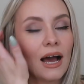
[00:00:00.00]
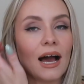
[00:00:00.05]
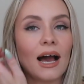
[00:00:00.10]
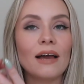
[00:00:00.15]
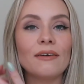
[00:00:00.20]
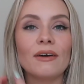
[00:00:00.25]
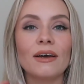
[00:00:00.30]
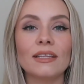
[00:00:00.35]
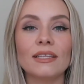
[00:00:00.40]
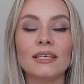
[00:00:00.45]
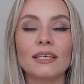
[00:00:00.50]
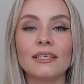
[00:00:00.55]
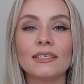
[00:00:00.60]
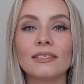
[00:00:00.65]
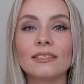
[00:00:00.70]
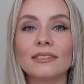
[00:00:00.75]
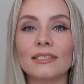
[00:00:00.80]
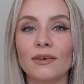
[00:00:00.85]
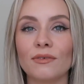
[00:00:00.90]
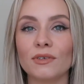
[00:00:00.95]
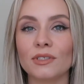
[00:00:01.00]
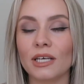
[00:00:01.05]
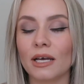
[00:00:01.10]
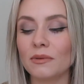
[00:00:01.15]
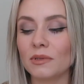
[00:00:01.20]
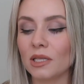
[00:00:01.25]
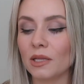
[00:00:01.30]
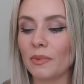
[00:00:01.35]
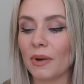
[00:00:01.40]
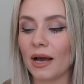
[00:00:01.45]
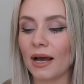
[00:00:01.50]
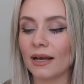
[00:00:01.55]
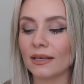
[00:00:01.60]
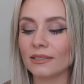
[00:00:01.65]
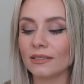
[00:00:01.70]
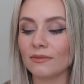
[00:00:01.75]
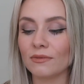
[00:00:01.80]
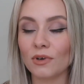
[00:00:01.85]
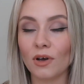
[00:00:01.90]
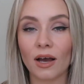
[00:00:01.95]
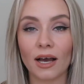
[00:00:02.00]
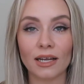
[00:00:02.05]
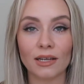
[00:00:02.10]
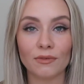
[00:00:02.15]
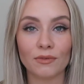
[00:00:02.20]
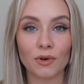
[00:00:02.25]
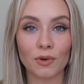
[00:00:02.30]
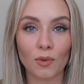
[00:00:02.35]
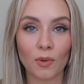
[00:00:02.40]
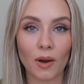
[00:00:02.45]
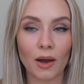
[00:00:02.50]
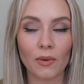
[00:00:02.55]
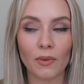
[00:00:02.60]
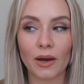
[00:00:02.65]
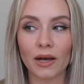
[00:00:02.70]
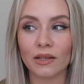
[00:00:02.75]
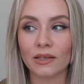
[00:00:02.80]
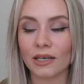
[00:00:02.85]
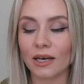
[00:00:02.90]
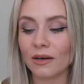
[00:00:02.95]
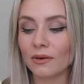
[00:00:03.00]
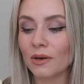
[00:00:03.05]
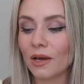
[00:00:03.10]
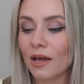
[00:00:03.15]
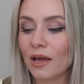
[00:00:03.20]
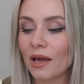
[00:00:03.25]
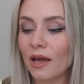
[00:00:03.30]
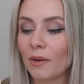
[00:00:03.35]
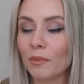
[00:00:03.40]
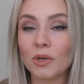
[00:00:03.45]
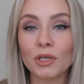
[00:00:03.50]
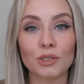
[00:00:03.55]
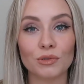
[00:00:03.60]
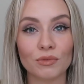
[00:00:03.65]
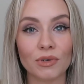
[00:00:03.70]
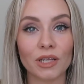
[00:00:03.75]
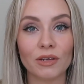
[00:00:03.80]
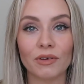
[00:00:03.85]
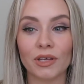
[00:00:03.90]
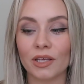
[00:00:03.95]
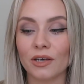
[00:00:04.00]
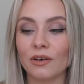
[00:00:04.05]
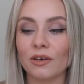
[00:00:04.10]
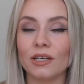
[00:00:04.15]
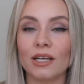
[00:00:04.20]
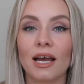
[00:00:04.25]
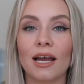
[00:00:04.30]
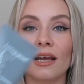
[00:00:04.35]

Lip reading: I've had this several times in the past, I've not had it for quite a while now, but it's really, really good.